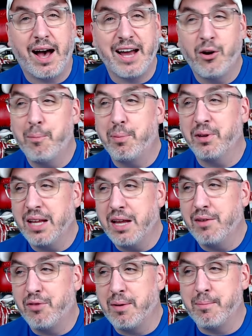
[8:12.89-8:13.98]
I don't
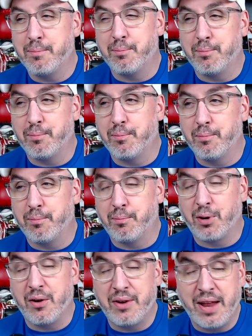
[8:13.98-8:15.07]
believe that
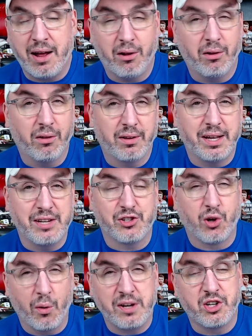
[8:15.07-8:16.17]
Brownell is
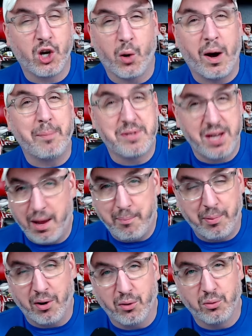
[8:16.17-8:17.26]
going to go
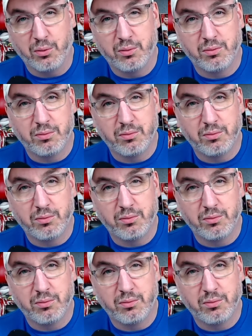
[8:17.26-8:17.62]
up-tempo